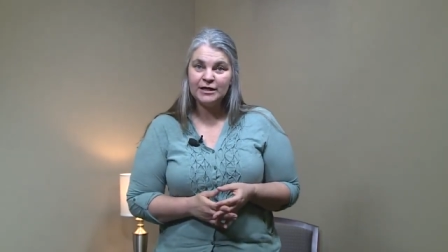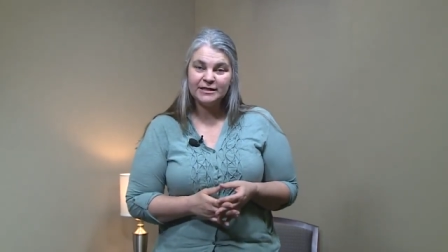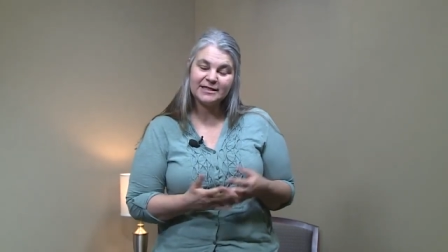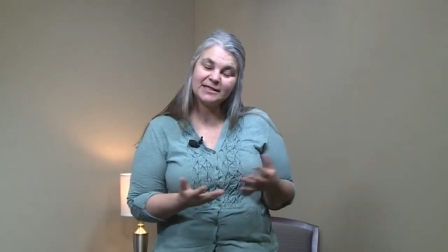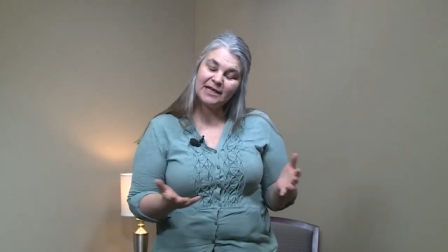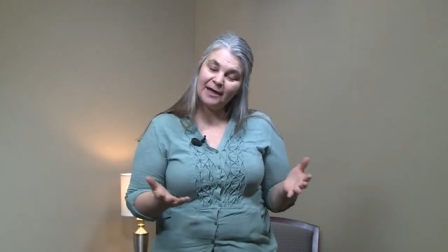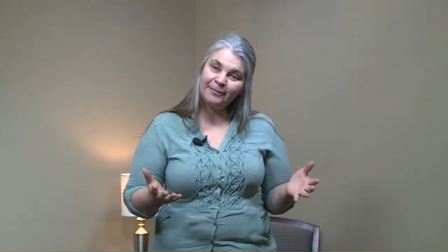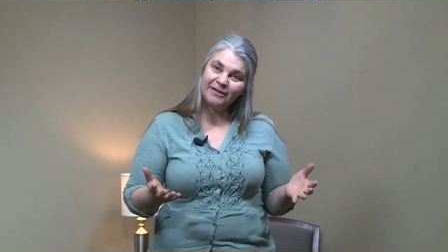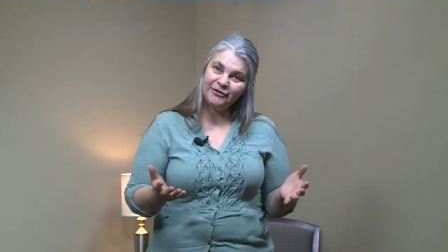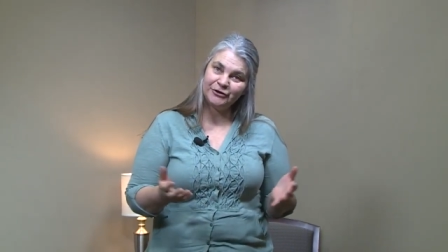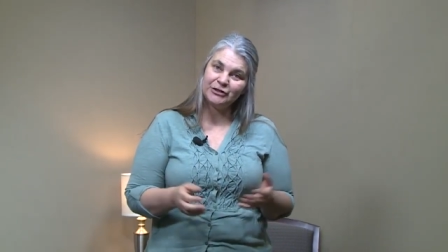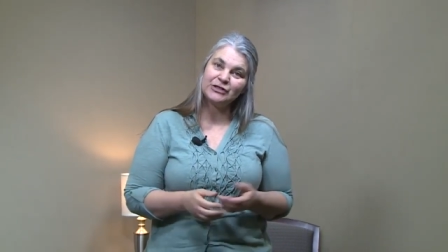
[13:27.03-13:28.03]
Now, snapping
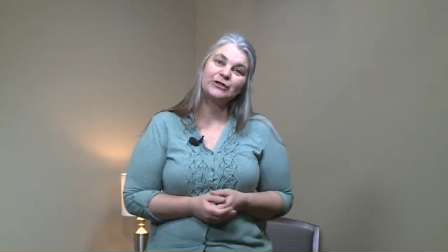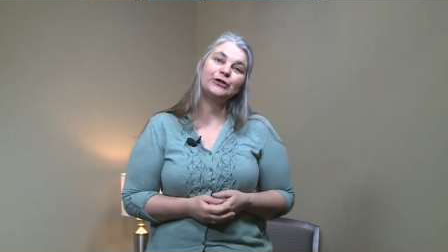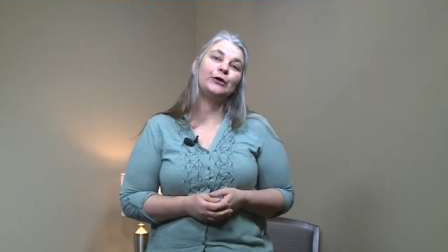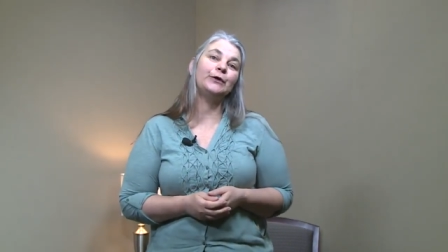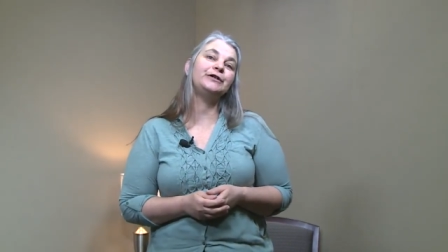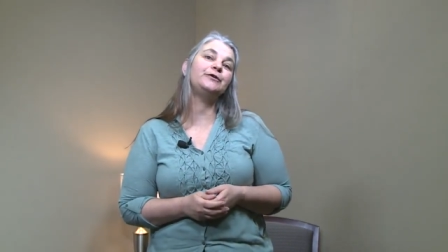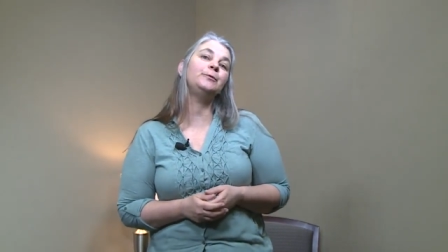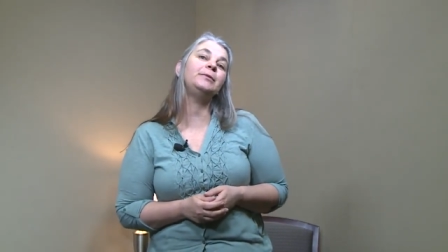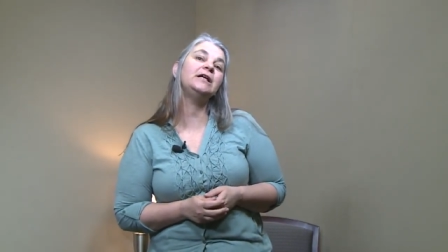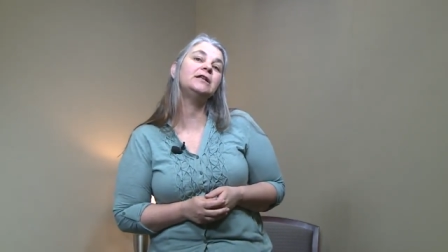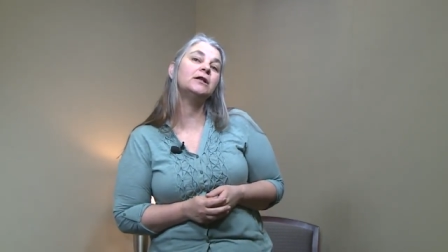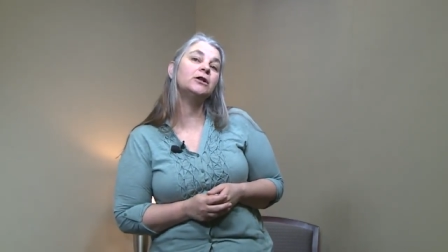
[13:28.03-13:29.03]
turtles are going to
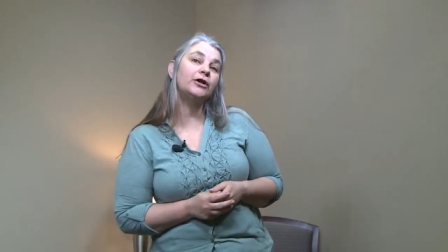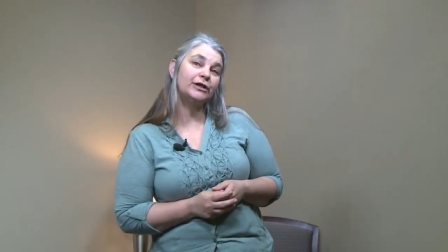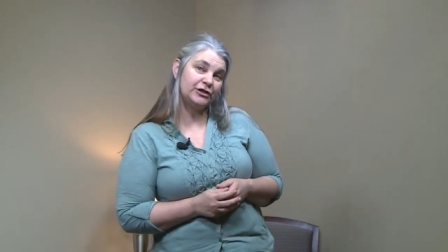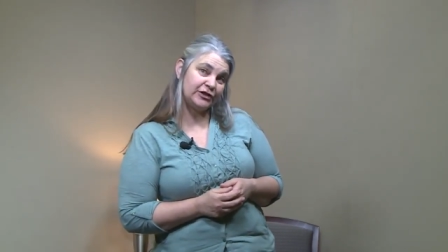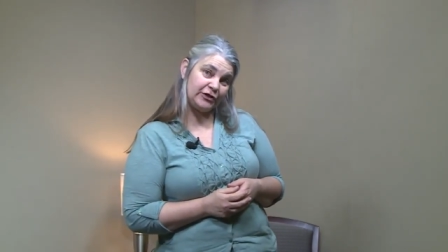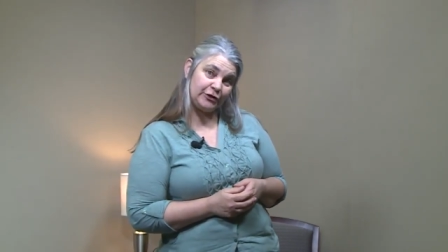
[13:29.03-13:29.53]
be the largest